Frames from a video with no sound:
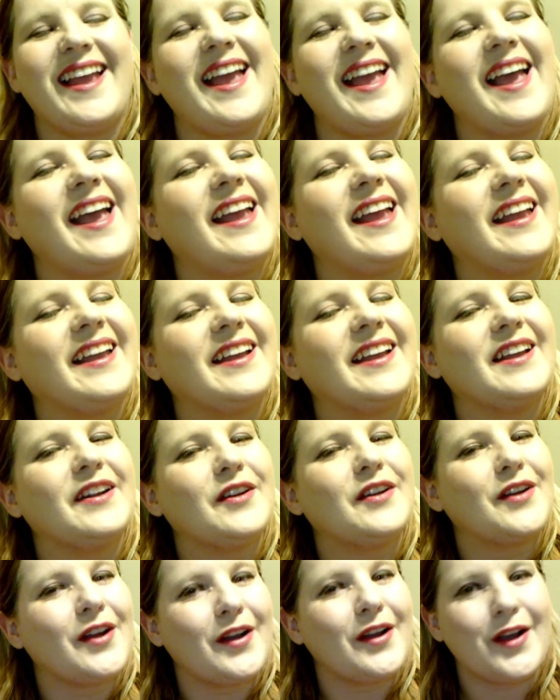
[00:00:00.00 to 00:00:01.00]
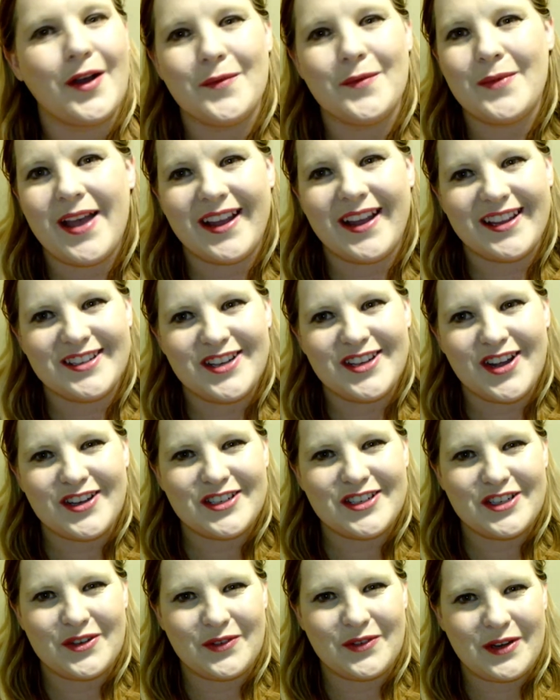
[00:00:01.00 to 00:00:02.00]
and come back and talk to
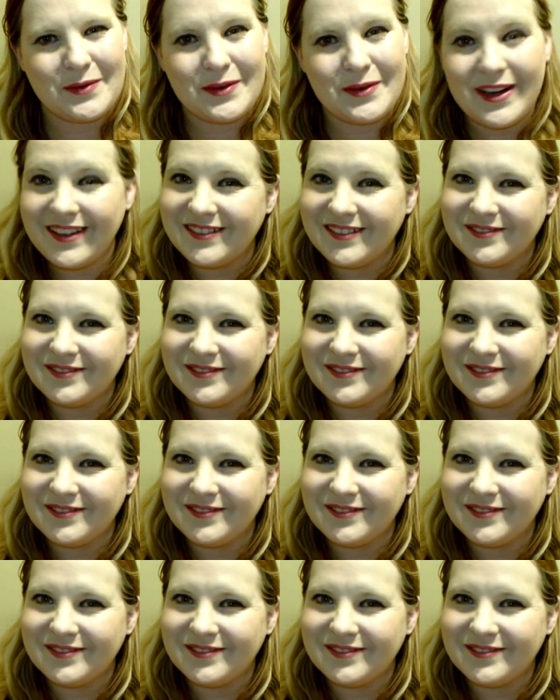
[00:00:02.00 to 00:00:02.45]
you when I'm done.